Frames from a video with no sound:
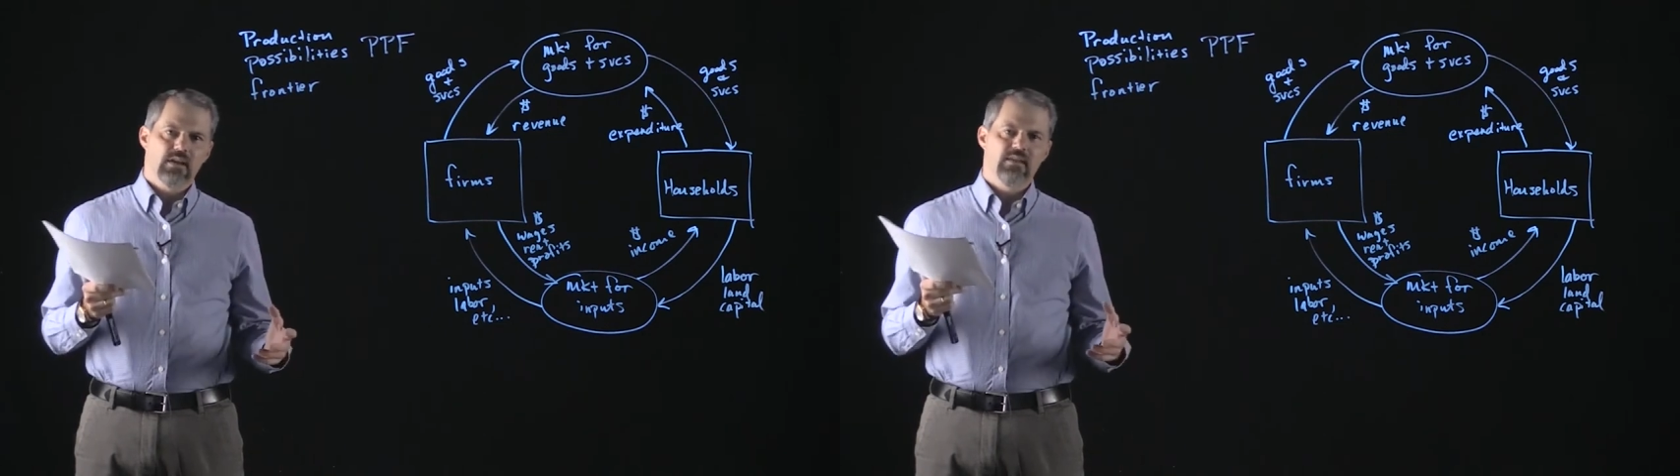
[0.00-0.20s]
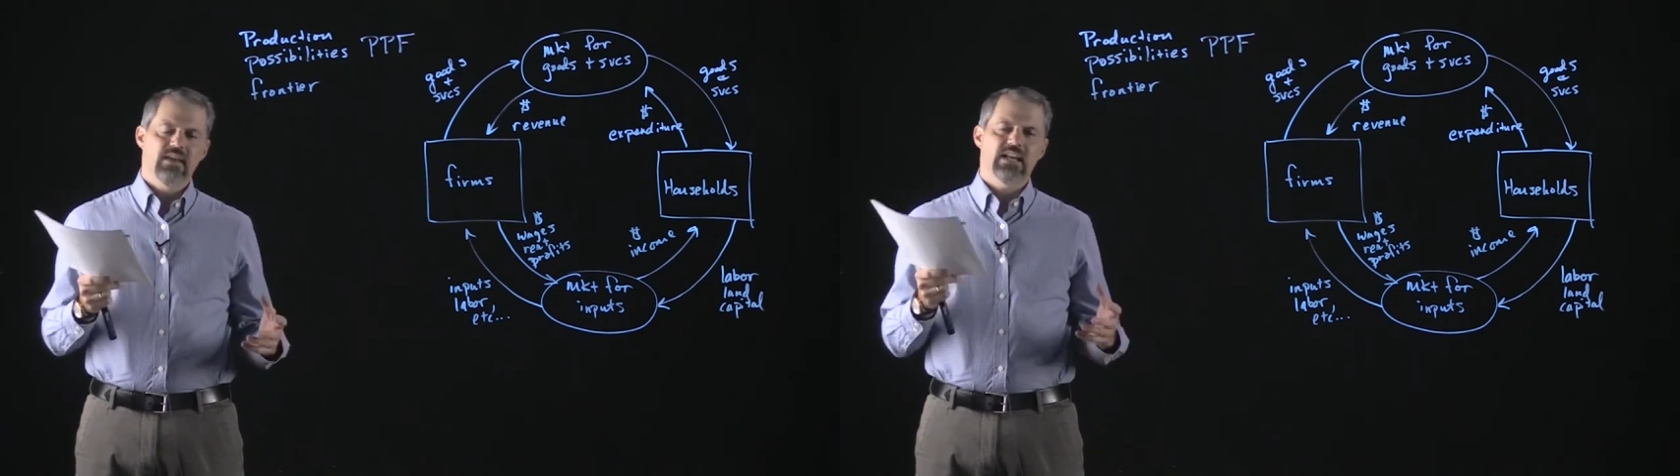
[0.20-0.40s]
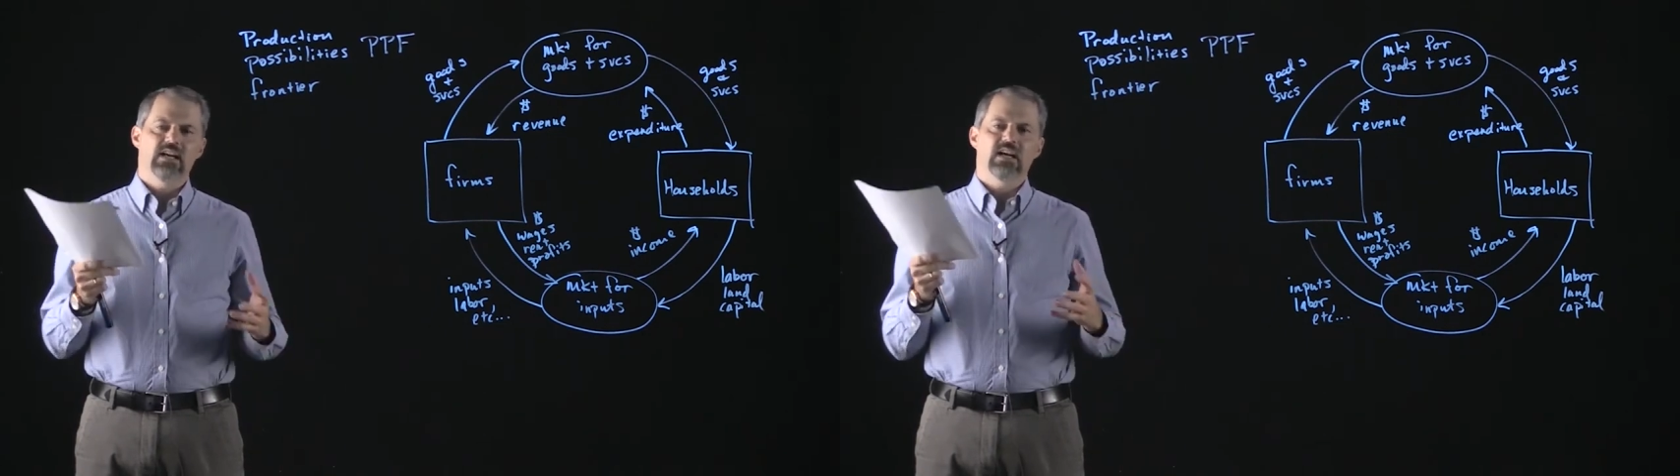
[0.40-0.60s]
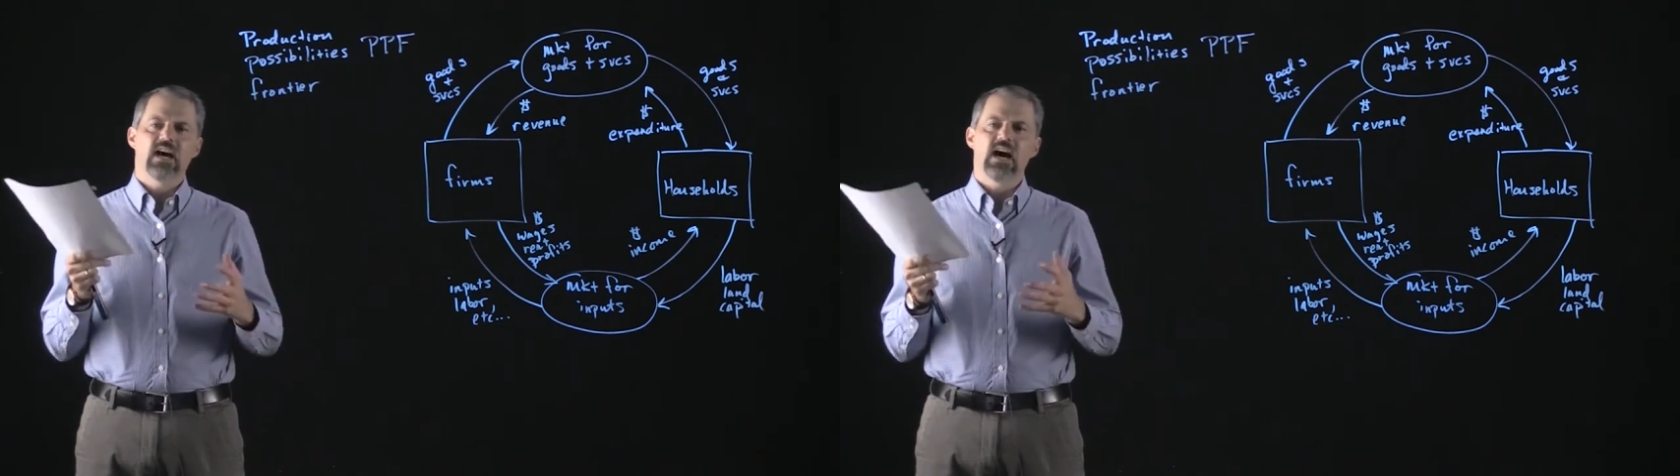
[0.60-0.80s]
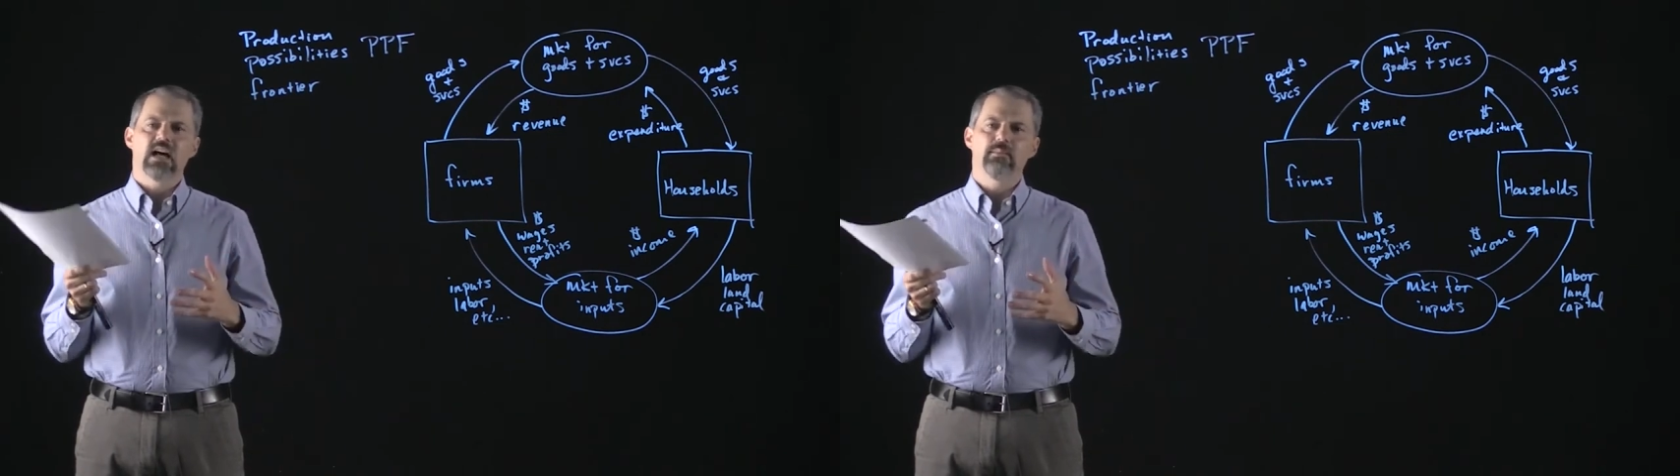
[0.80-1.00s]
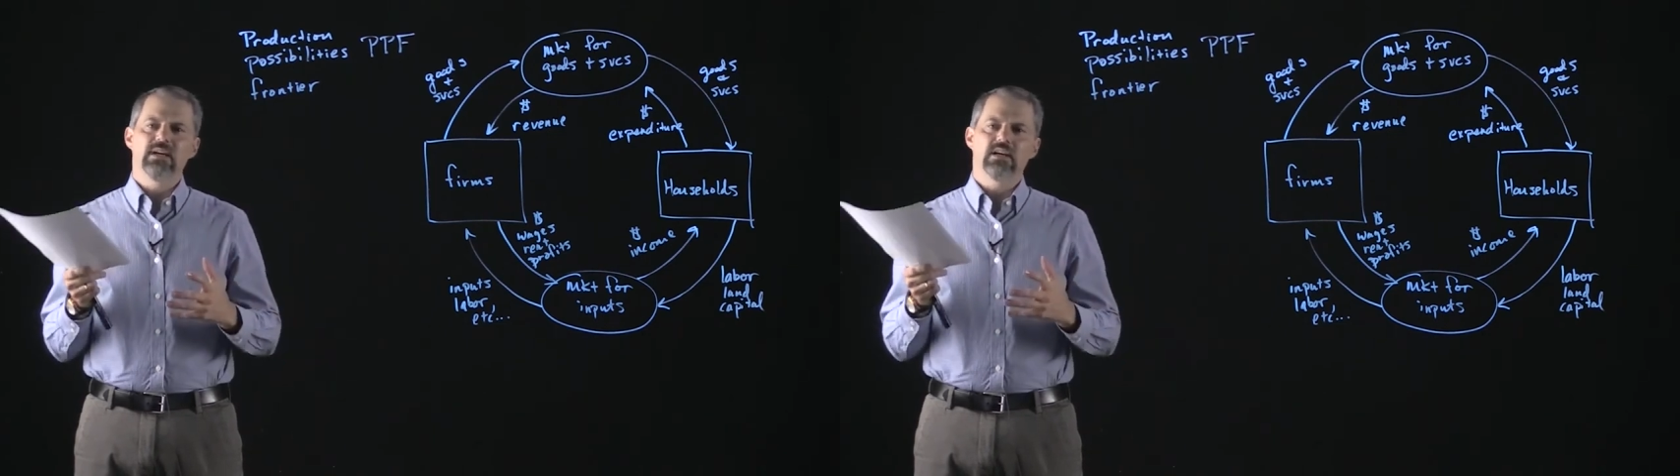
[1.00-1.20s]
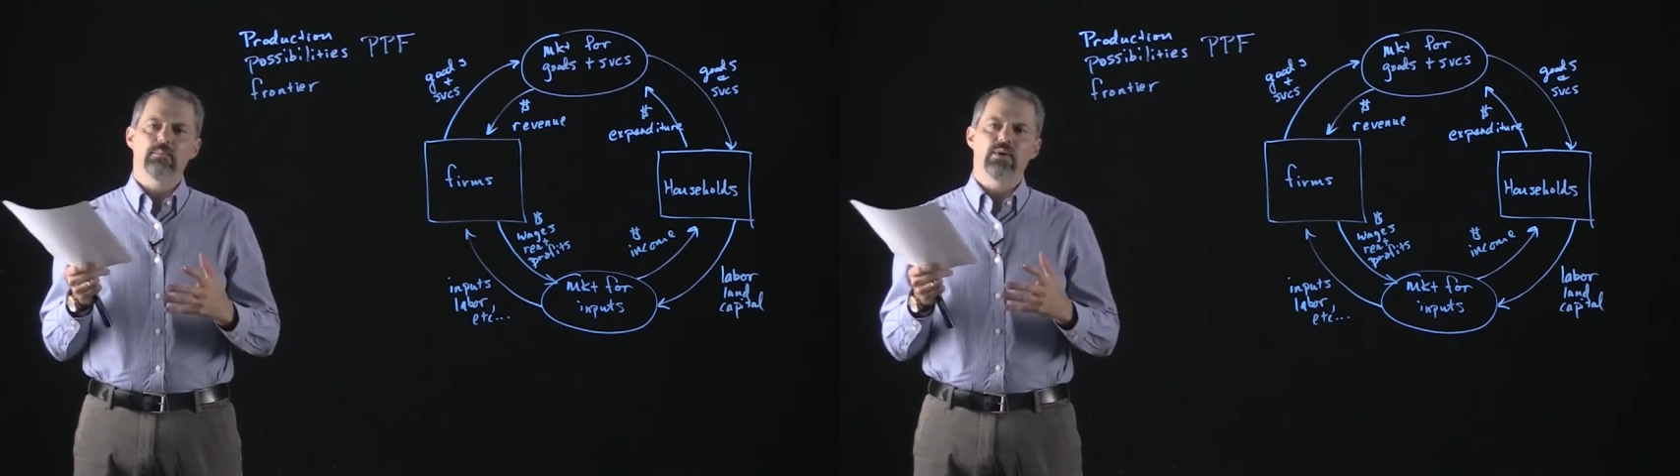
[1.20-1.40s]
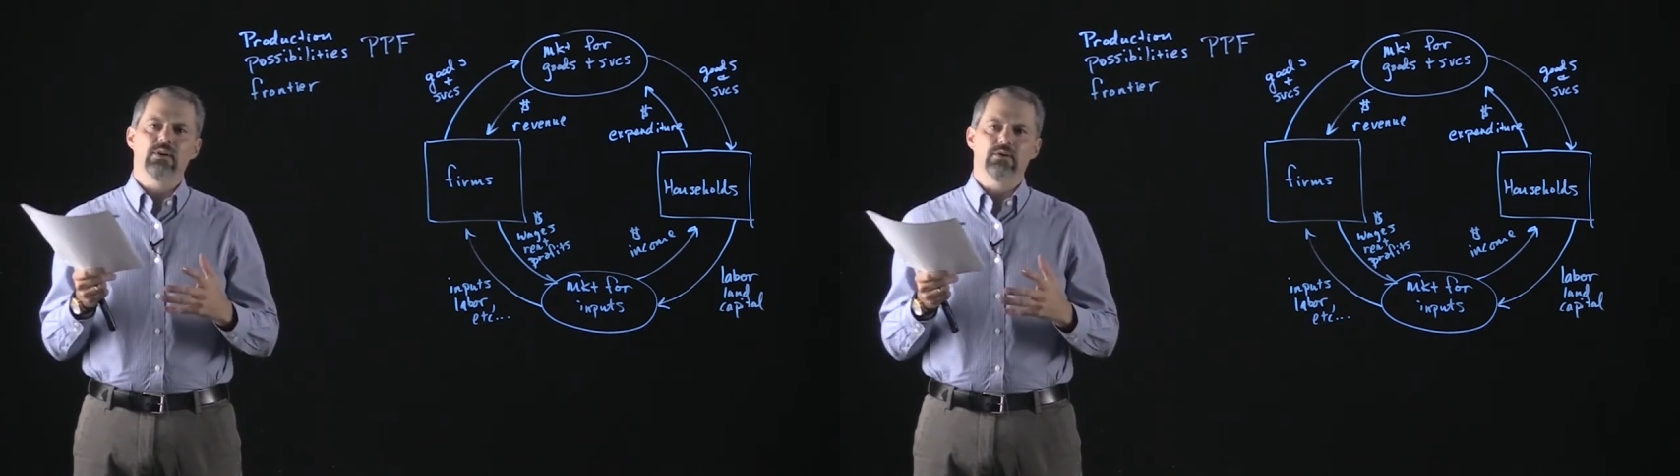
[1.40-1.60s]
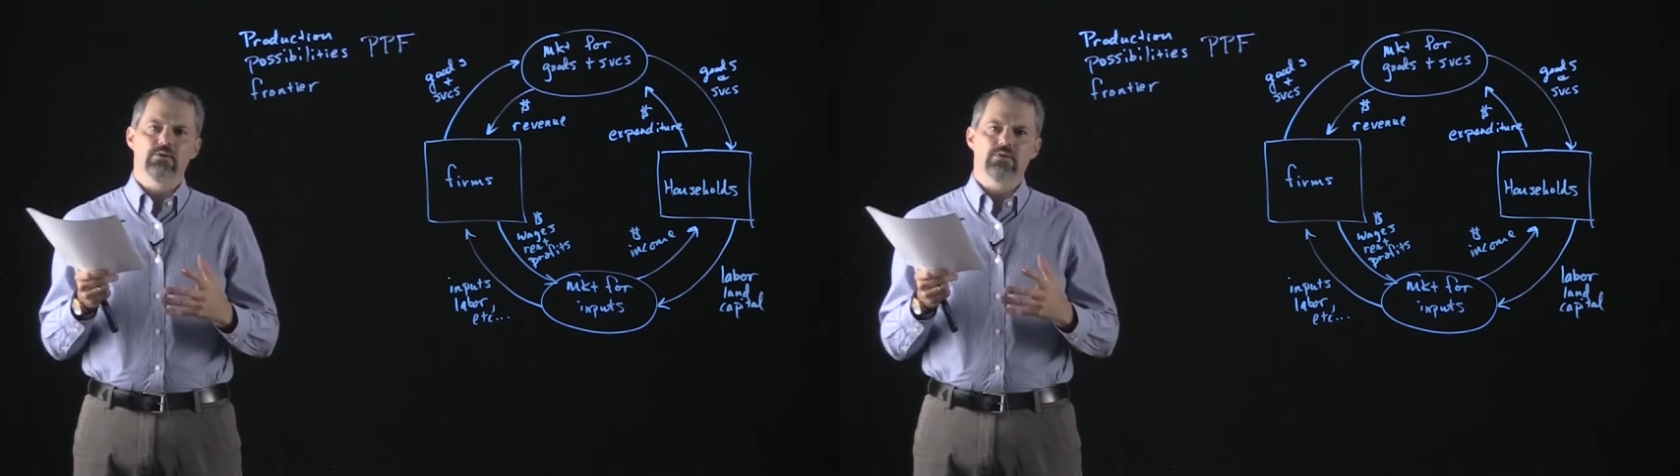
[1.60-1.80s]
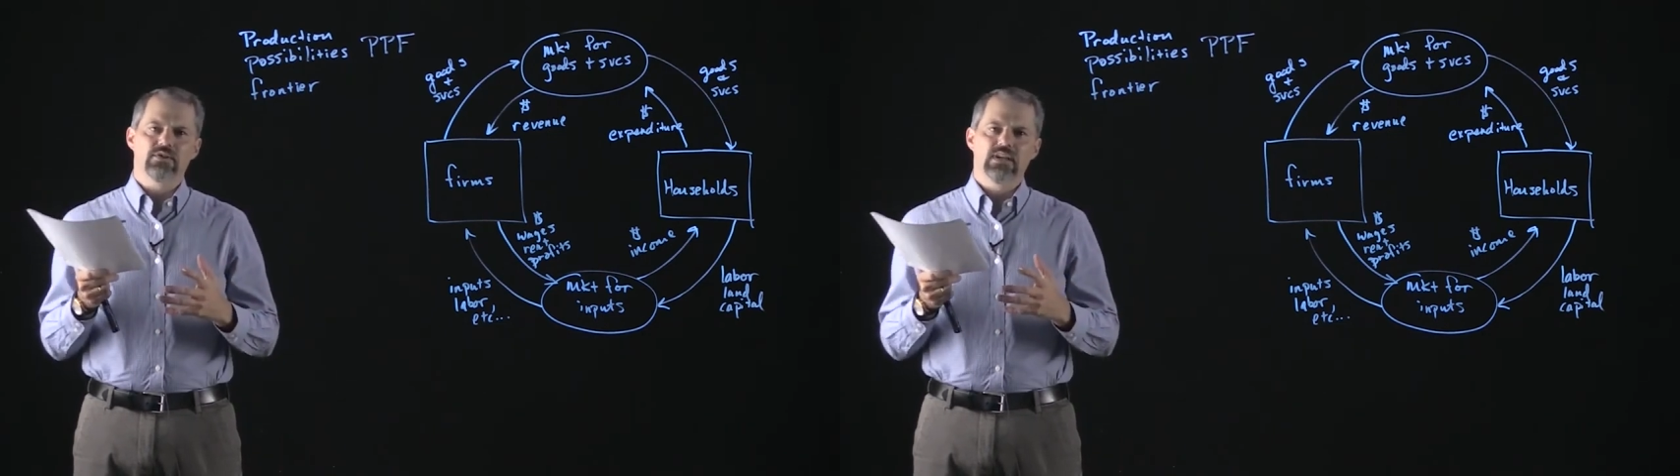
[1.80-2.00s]
that an economy can
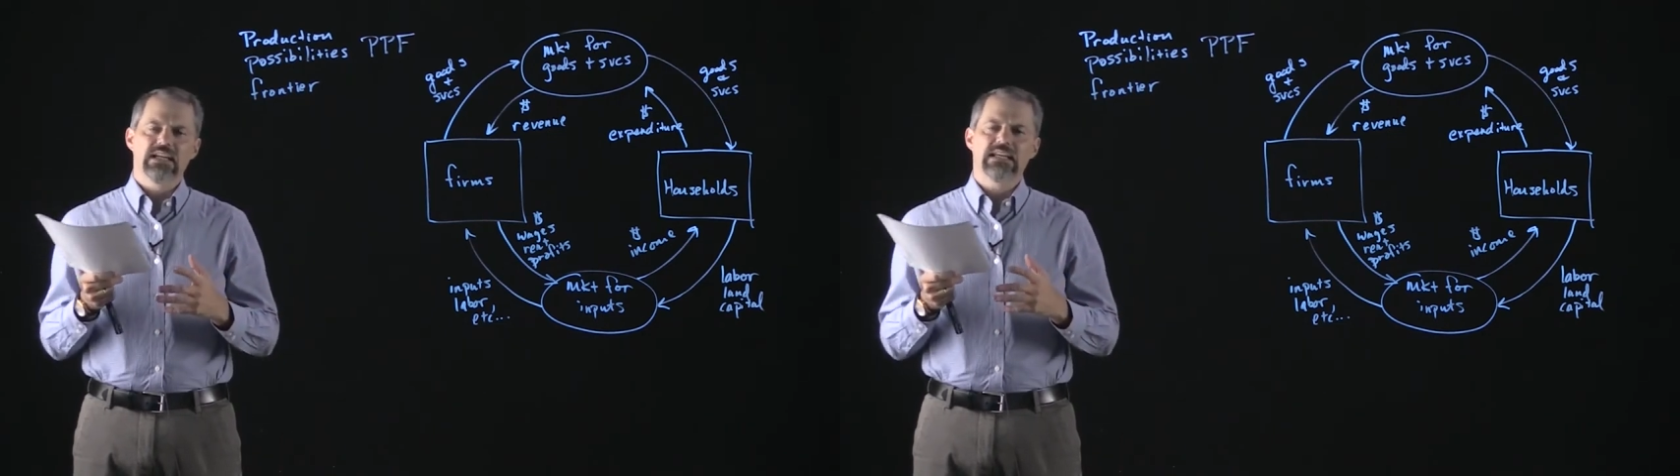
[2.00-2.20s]
produce